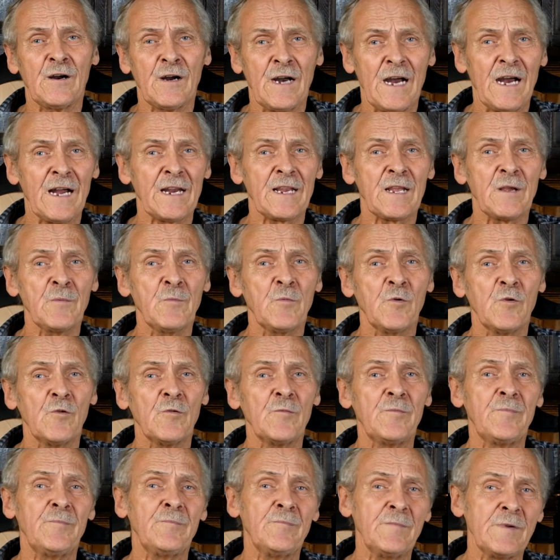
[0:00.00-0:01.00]
adding
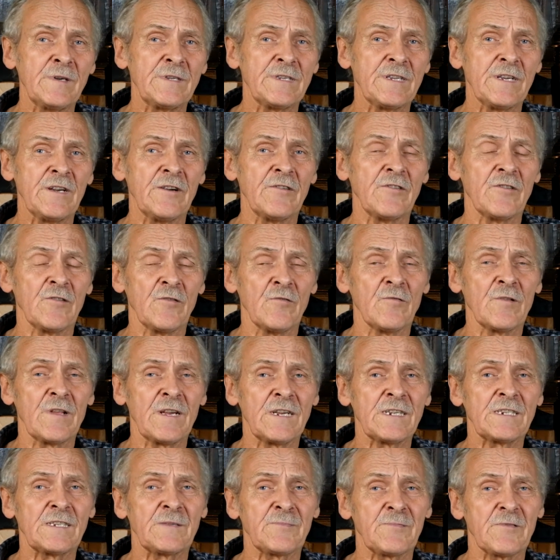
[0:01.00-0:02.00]
more material
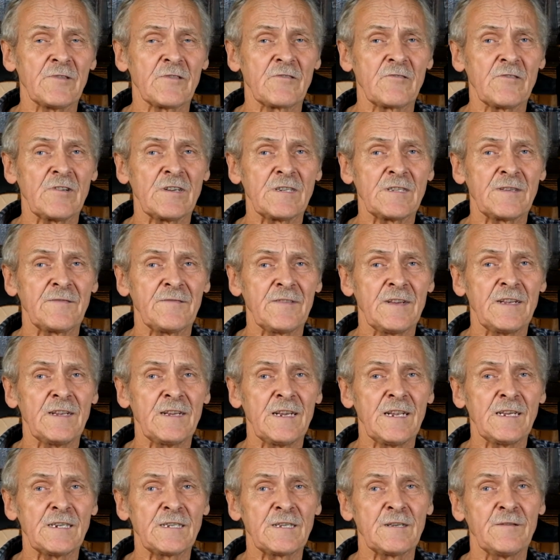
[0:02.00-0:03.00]
has progressively
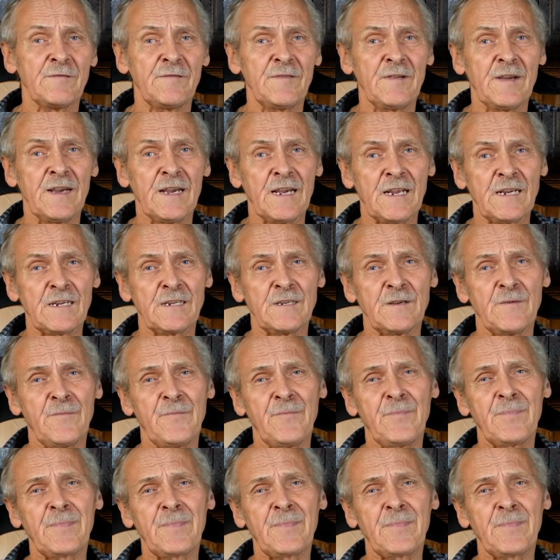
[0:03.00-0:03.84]
less effect.